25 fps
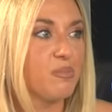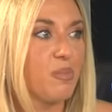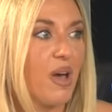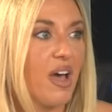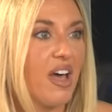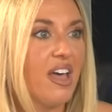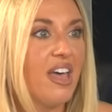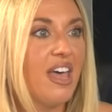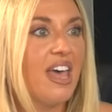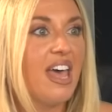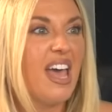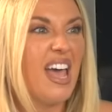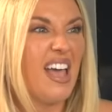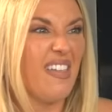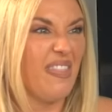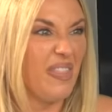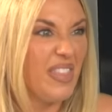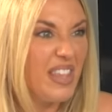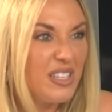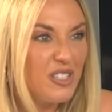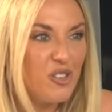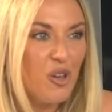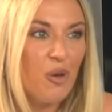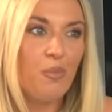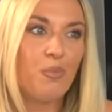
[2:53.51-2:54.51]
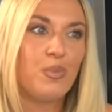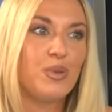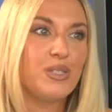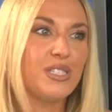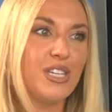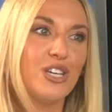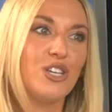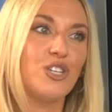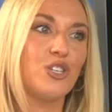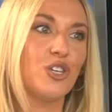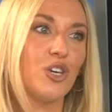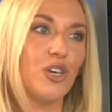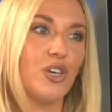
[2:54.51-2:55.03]
But in this
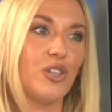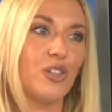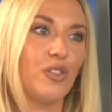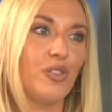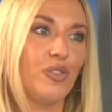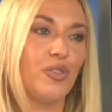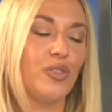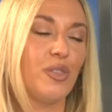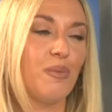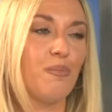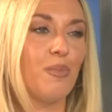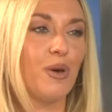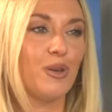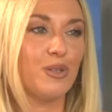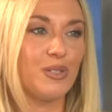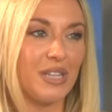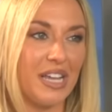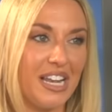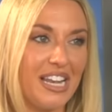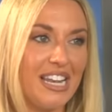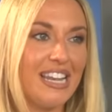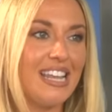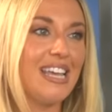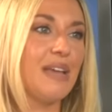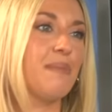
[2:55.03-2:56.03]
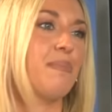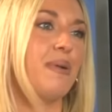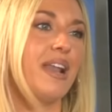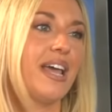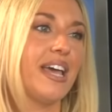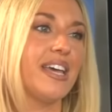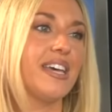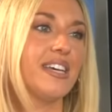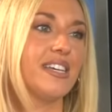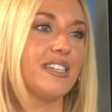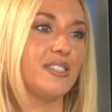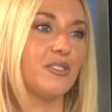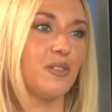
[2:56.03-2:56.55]
competition, the most elite
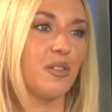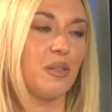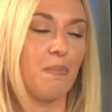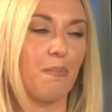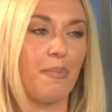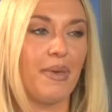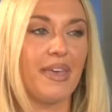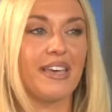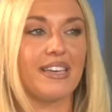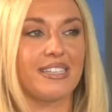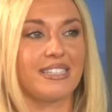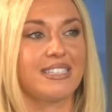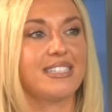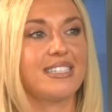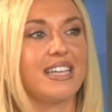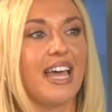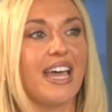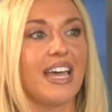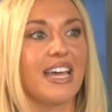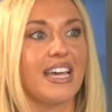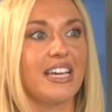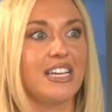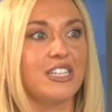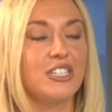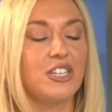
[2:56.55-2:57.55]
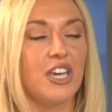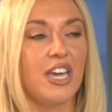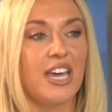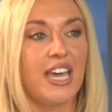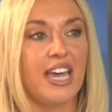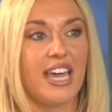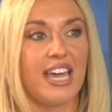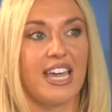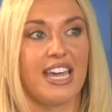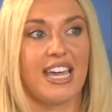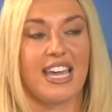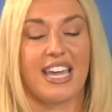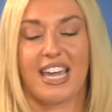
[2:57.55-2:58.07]
players on the biggest stage,
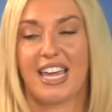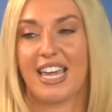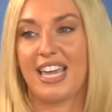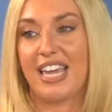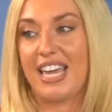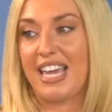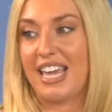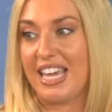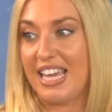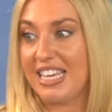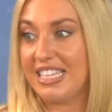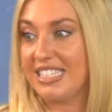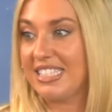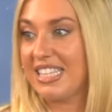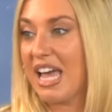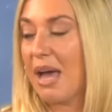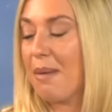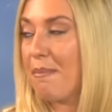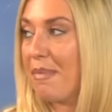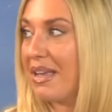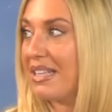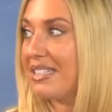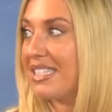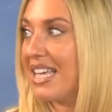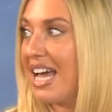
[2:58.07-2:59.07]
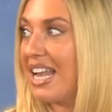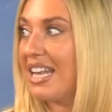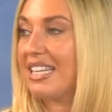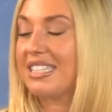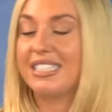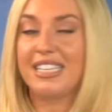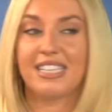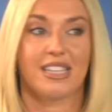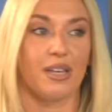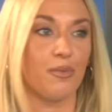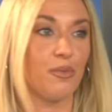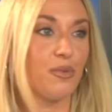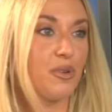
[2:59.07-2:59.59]
it is that
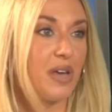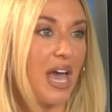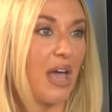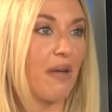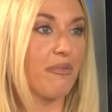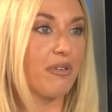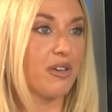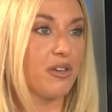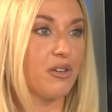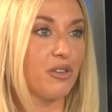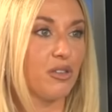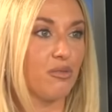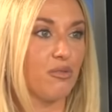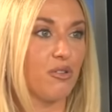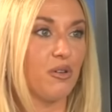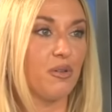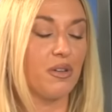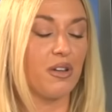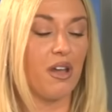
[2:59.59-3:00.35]
mentality that will carry you through.